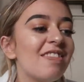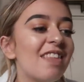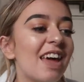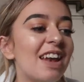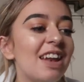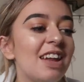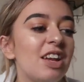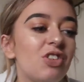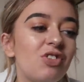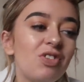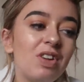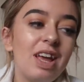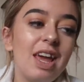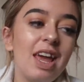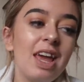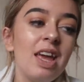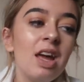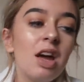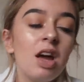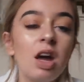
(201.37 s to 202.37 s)
They're
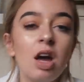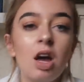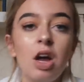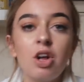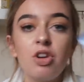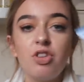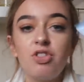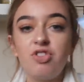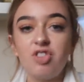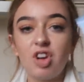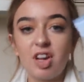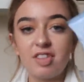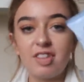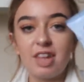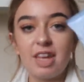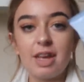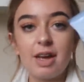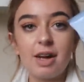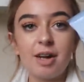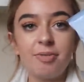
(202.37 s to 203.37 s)
literally
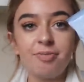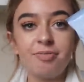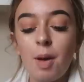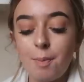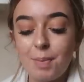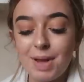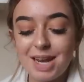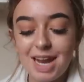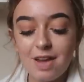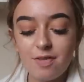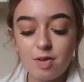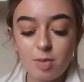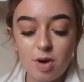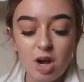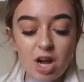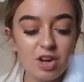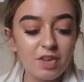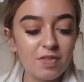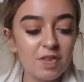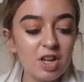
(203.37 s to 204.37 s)
just here but never
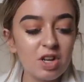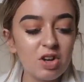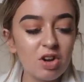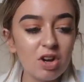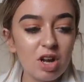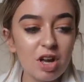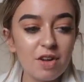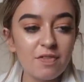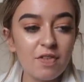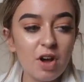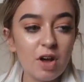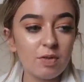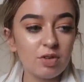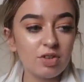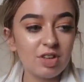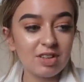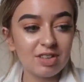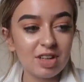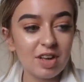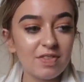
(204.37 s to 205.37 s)
mind i've only got like five
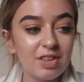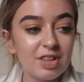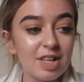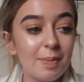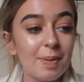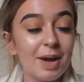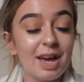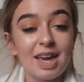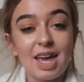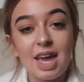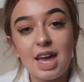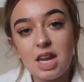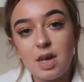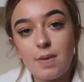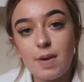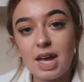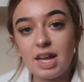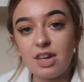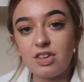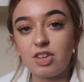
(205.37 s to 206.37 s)
or six left in that packet
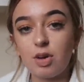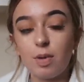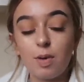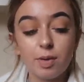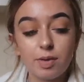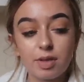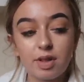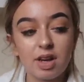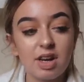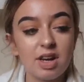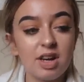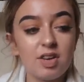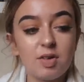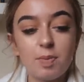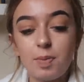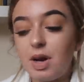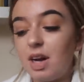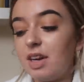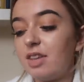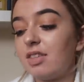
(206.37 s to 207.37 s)
anyway so i was going to need
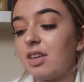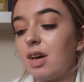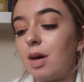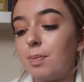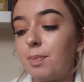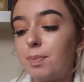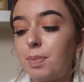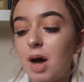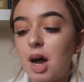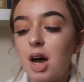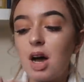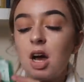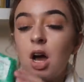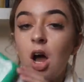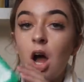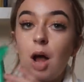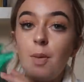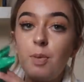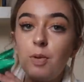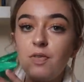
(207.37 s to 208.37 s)
to buy some but
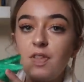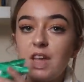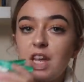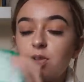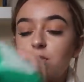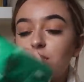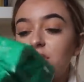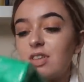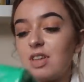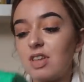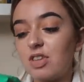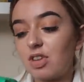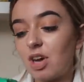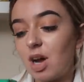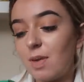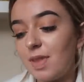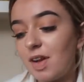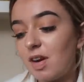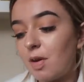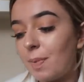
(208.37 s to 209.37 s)
i bought these ones this
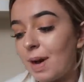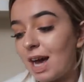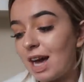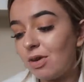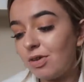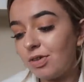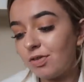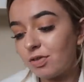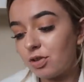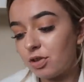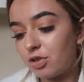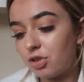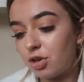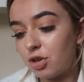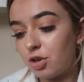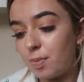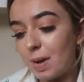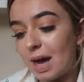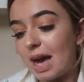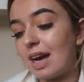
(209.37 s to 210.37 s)
time they're a pound for a
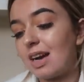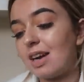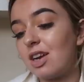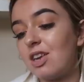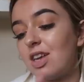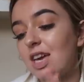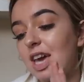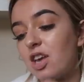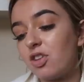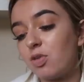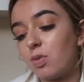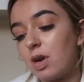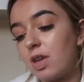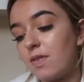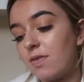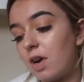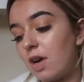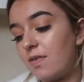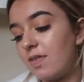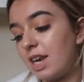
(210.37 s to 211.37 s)
two pack and you get
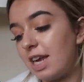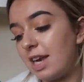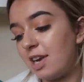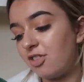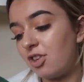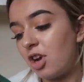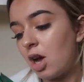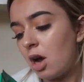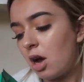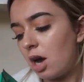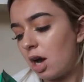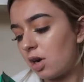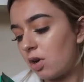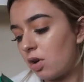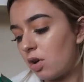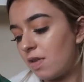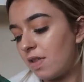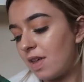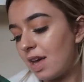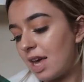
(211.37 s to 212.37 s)
25 in each i
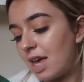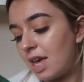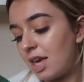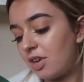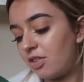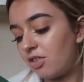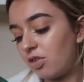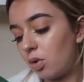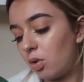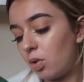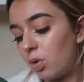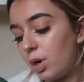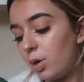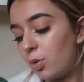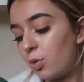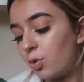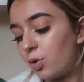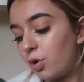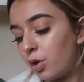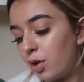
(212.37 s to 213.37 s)
got the it's
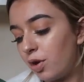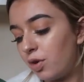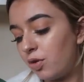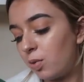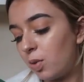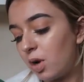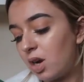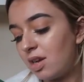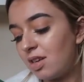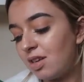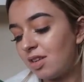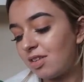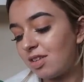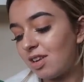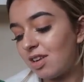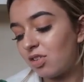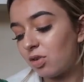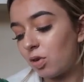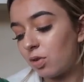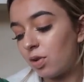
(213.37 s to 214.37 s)
oil good ones
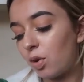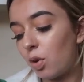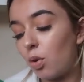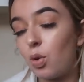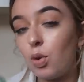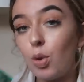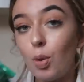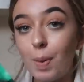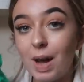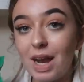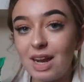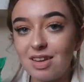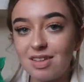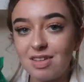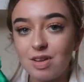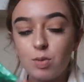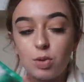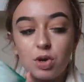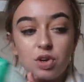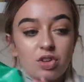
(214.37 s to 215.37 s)
so it's the oil
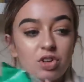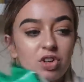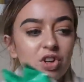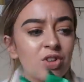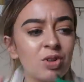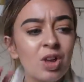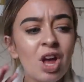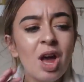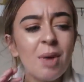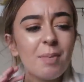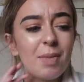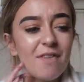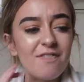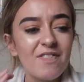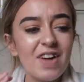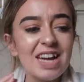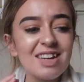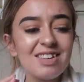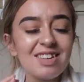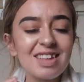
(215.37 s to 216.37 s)
balancing ones because my
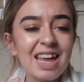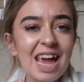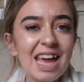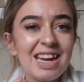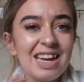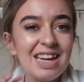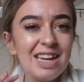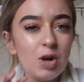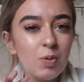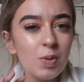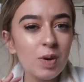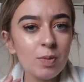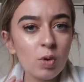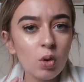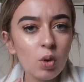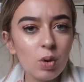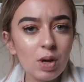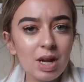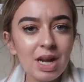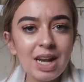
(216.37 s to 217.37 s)
face is getting a little bit
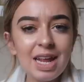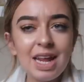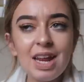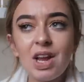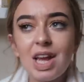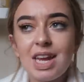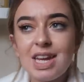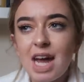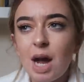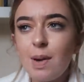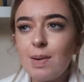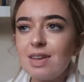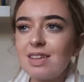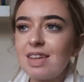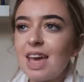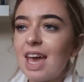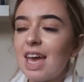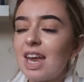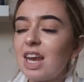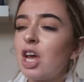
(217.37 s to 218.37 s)
more oily like now
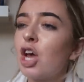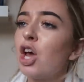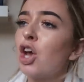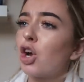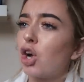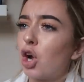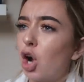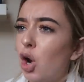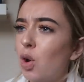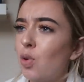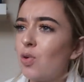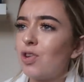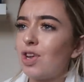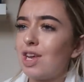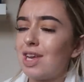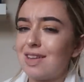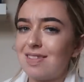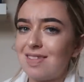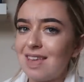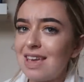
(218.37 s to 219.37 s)
it's getting
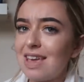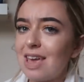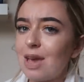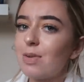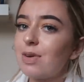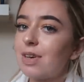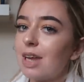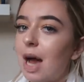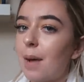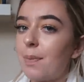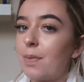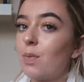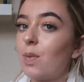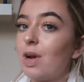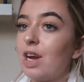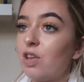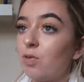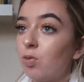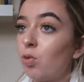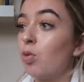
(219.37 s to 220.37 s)
colder you'd think it would happen
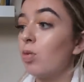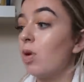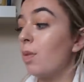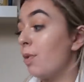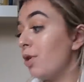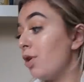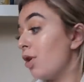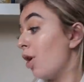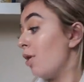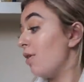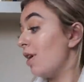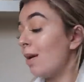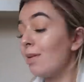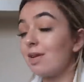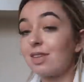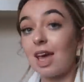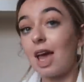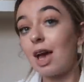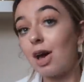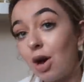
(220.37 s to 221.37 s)
when it's warmer but no now
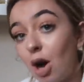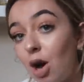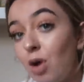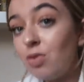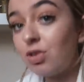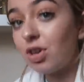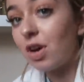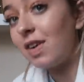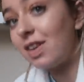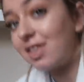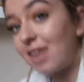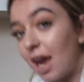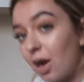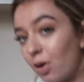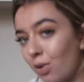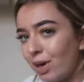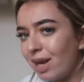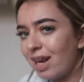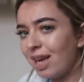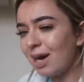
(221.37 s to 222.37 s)
it's getting colder it's
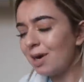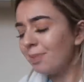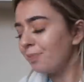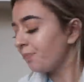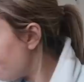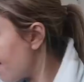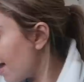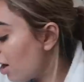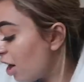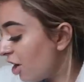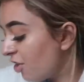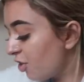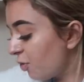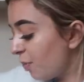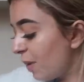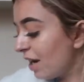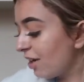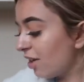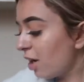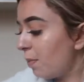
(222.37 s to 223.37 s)
getting oilier and then i
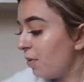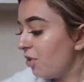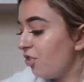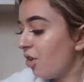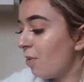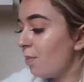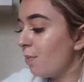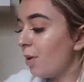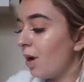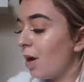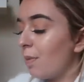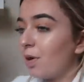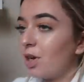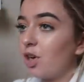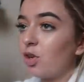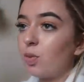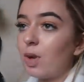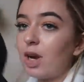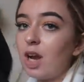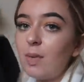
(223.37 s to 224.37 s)
just picked up a jumper
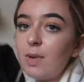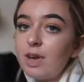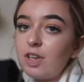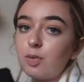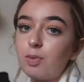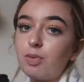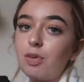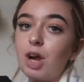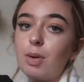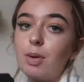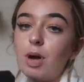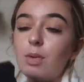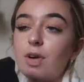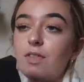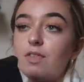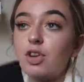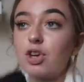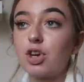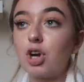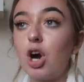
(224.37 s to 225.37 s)
because when i went to primark
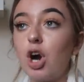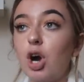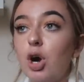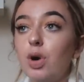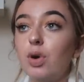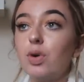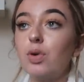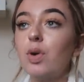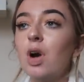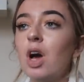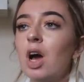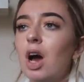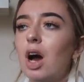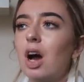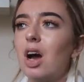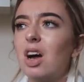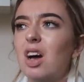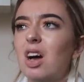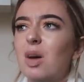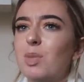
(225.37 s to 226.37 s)
with nicole
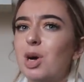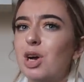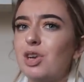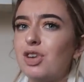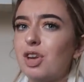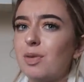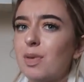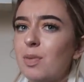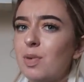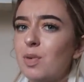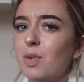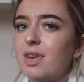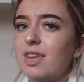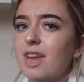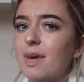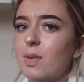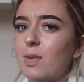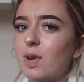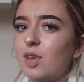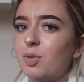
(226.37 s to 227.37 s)
um, i don't remember what
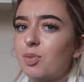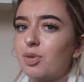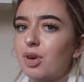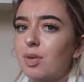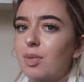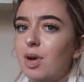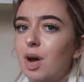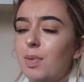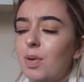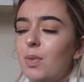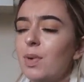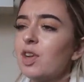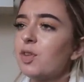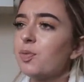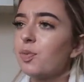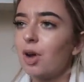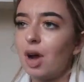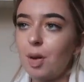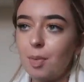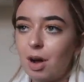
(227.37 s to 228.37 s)
day we went to primark but we
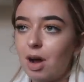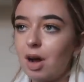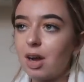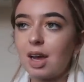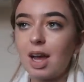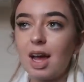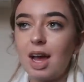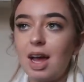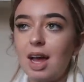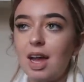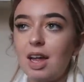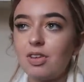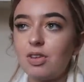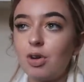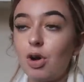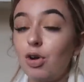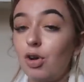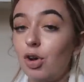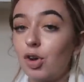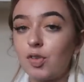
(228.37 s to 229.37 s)
went to primark
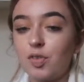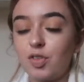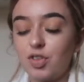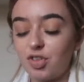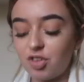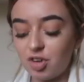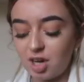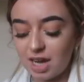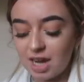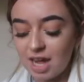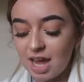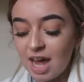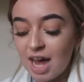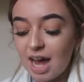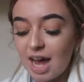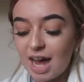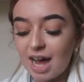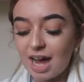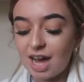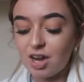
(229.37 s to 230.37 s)
and on oxford street
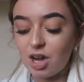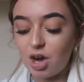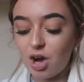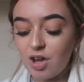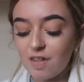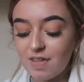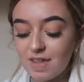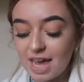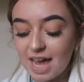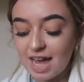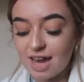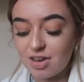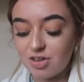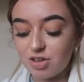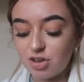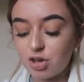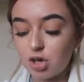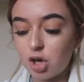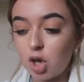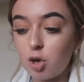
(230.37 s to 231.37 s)
and at the
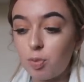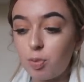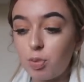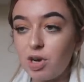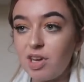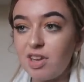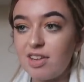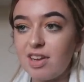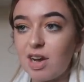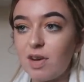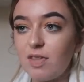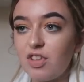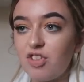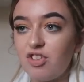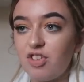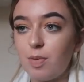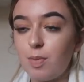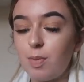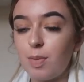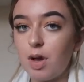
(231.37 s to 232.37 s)
end nicole pointed out
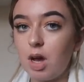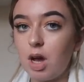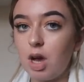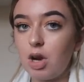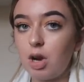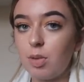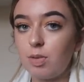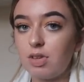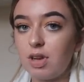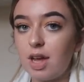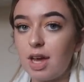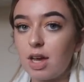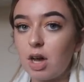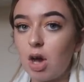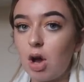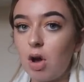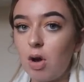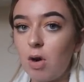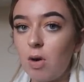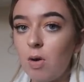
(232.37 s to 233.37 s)
this jumper and i was
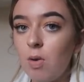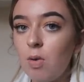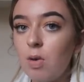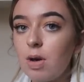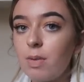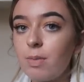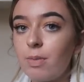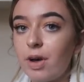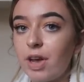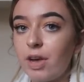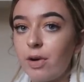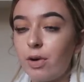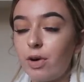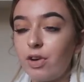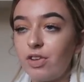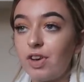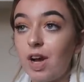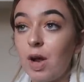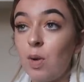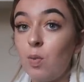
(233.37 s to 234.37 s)
like, oh my
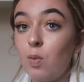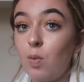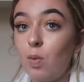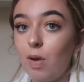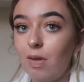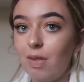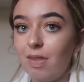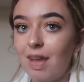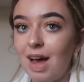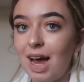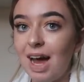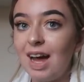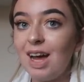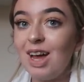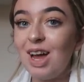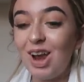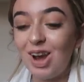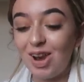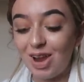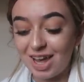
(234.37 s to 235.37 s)
god, I want that.
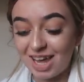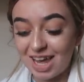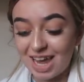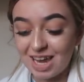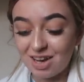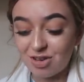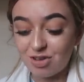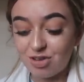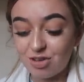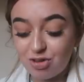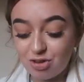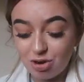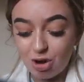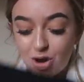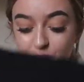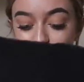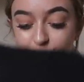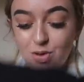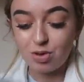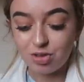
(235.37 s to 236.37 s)
Like, it's
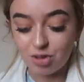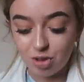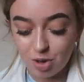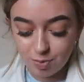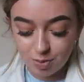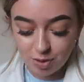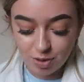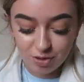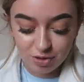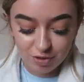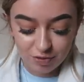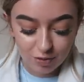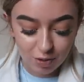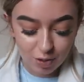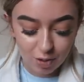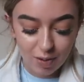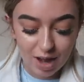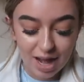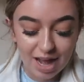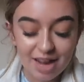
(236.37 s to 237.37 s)
so, so
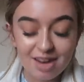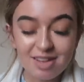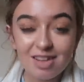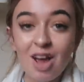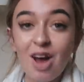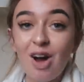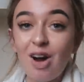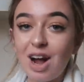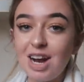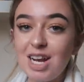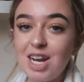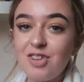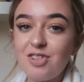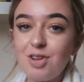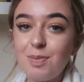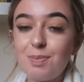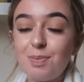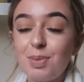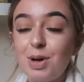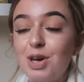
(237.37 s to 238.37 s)
beautiful. And I
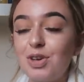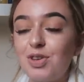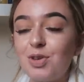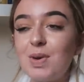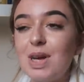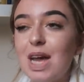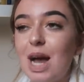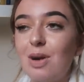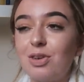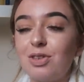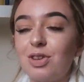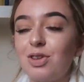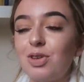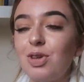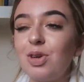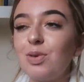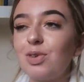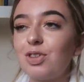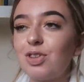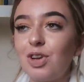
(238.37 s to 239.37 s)
literally put a tweet out because I
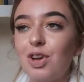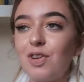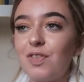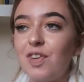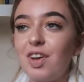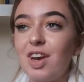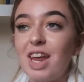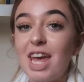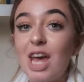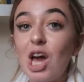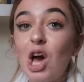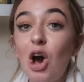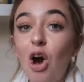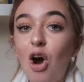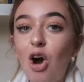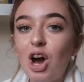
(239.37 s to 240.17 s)
thought it was so funny.